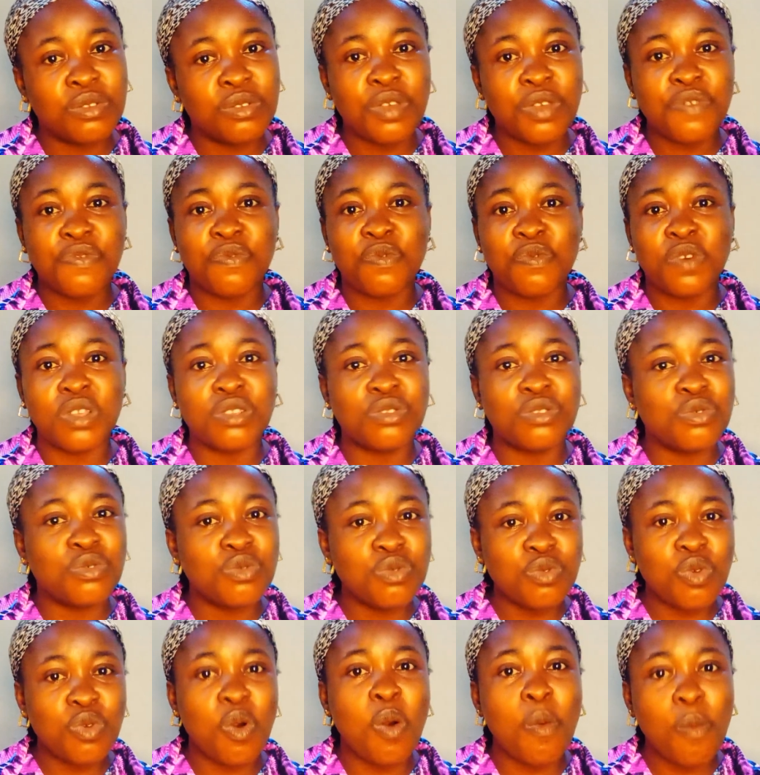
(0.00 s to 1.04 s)
So if you want to
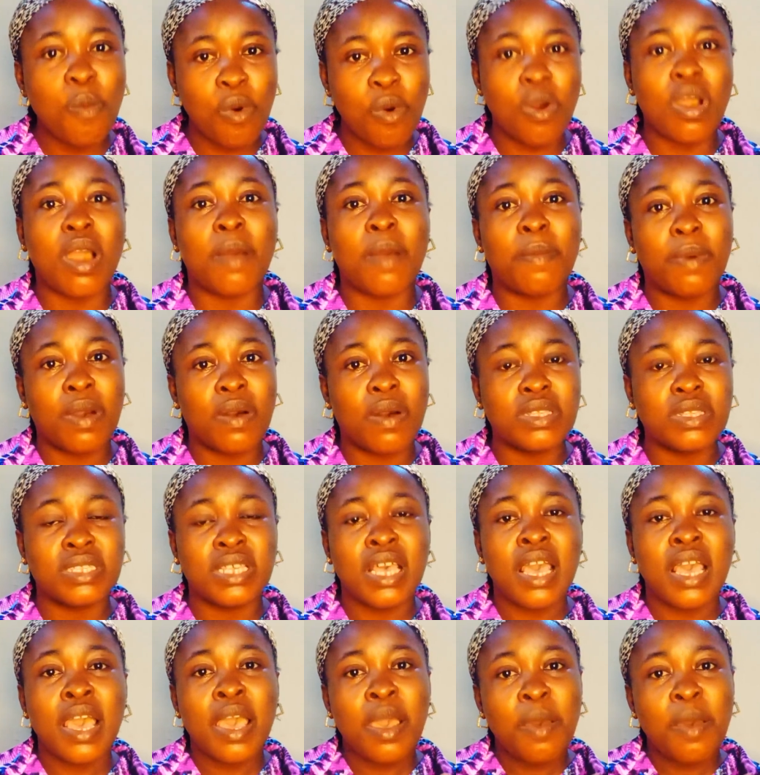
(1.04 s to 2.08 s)
know more about
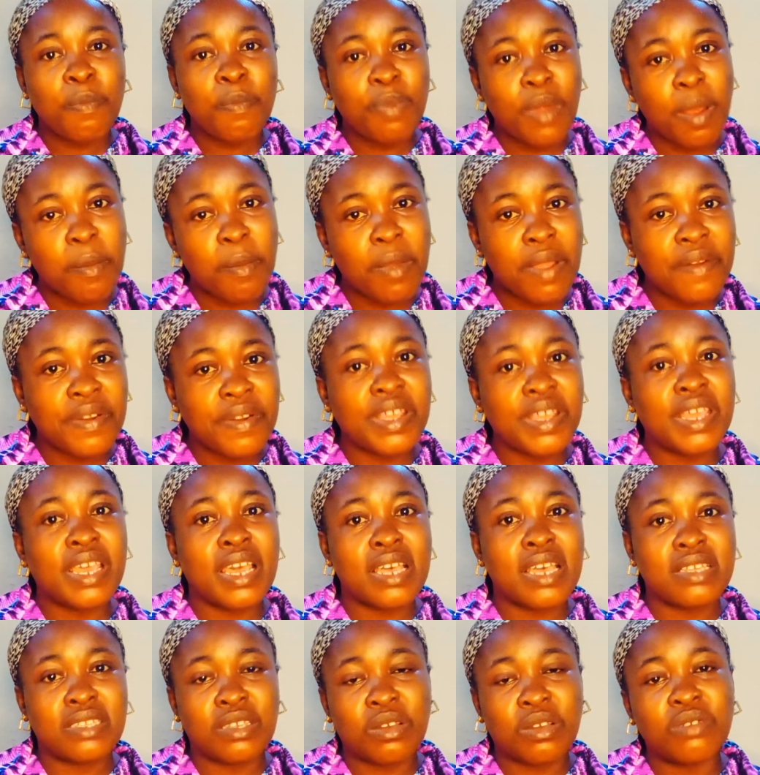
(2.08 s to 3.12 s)
primary
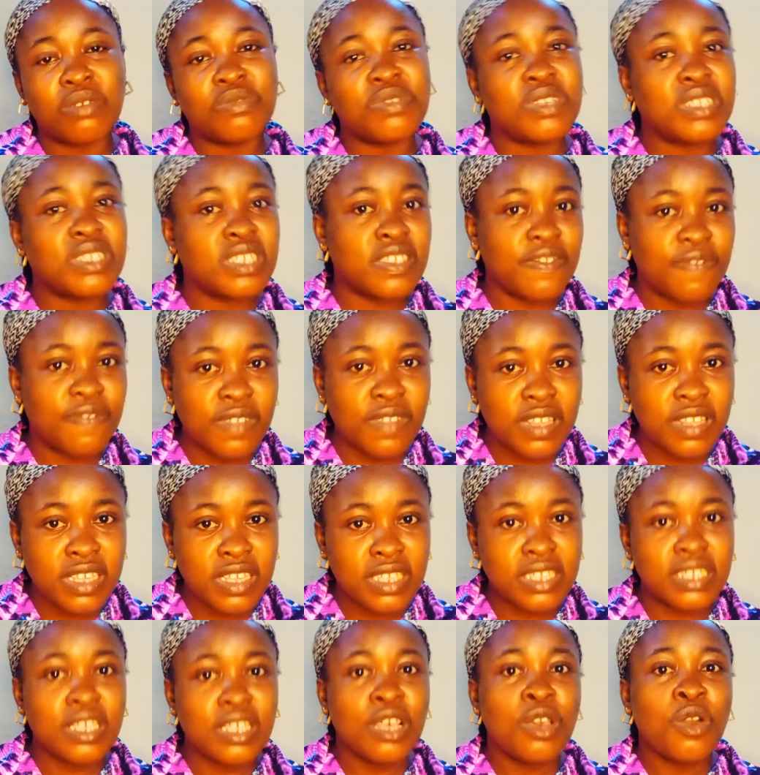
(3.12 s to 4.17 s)
and secondary
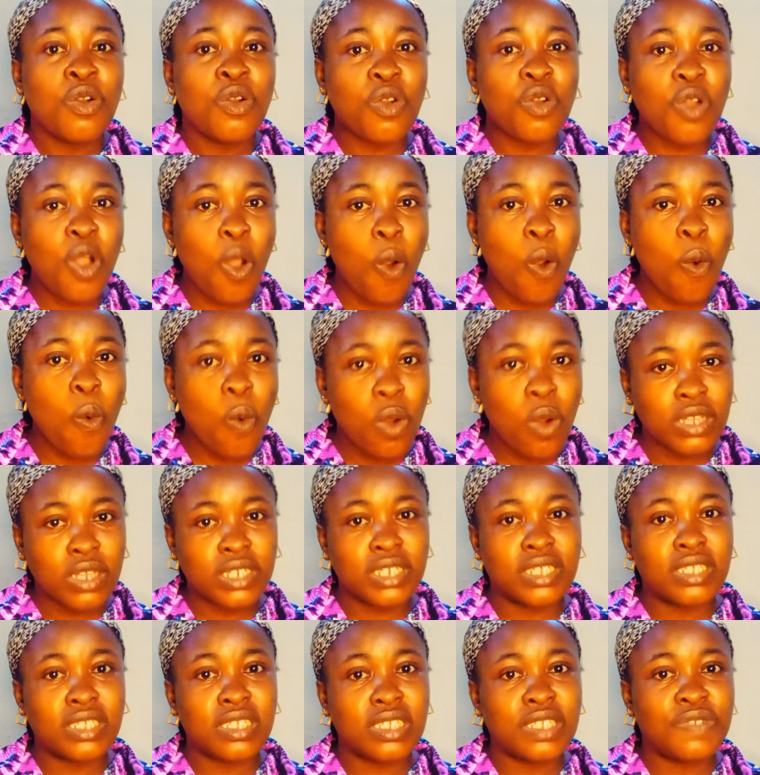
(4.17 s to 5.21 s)
syphilis, go
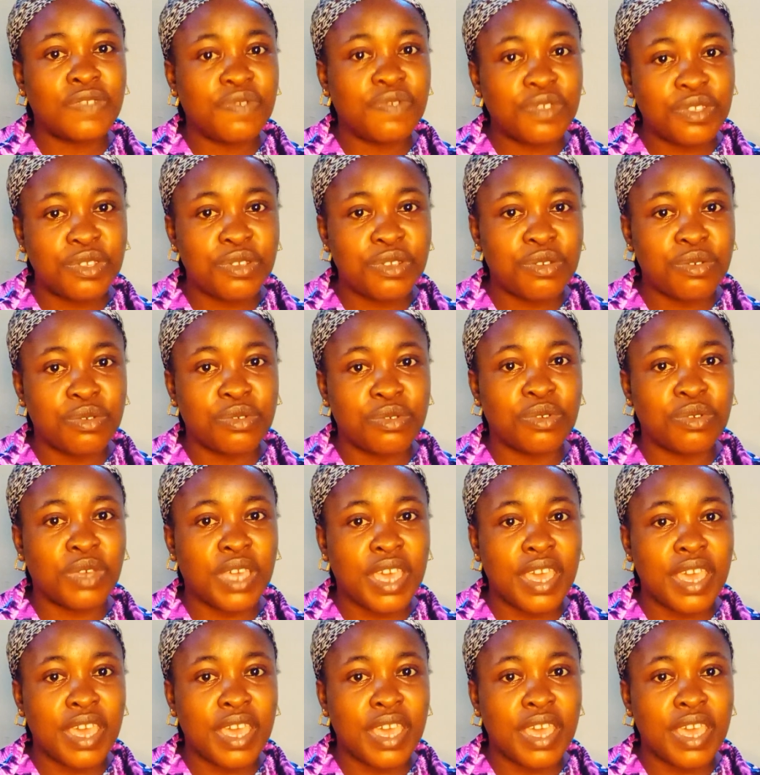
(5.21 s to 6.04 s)
watch these videos,